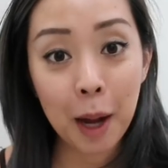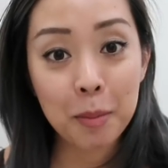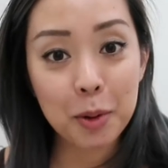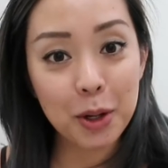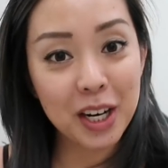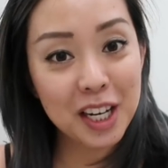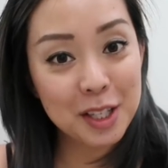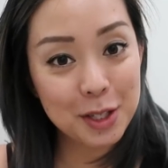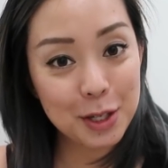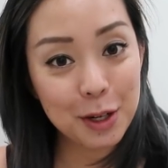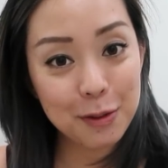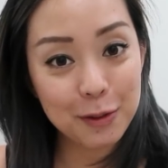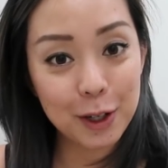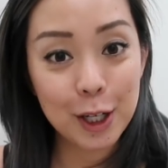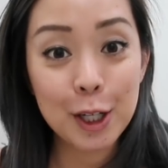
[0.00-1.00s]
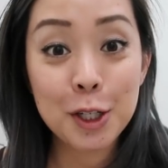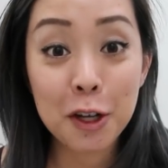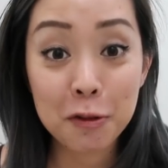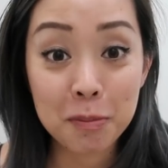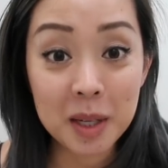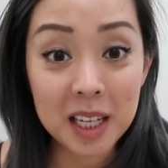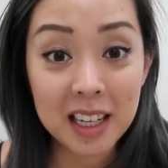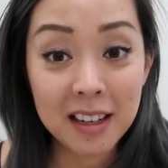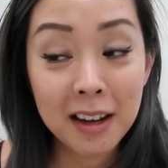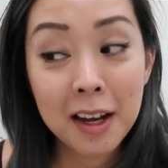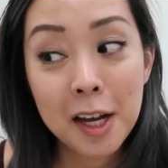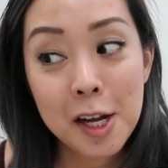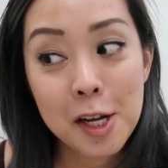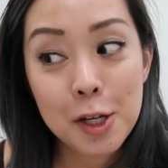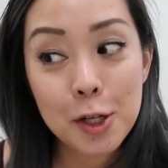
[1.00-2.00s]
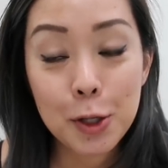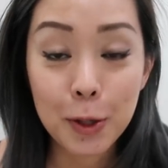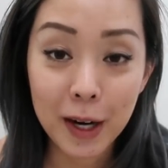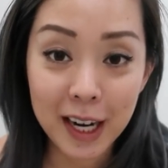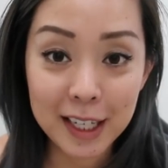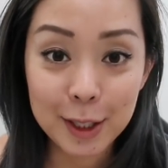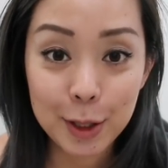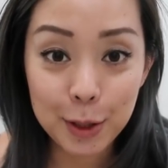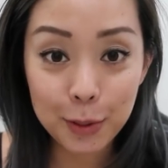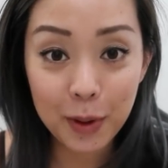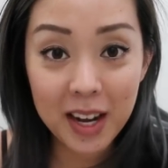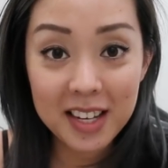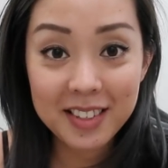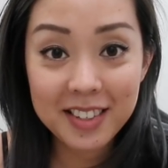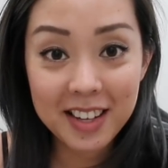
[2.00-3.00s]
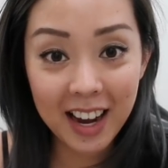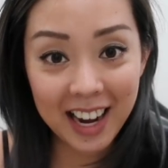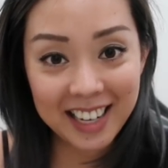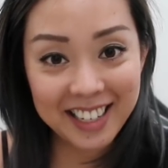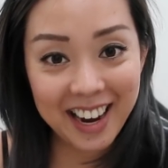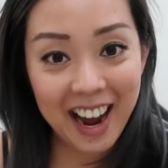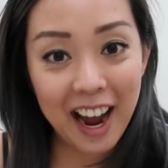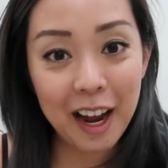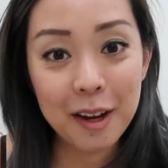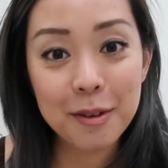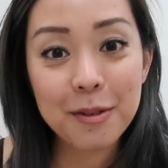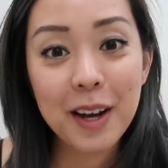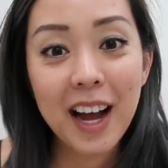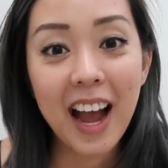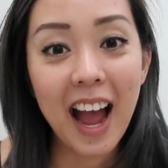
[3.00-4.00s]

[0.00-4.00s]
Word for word: I'm going to insert footage of me trying to skydive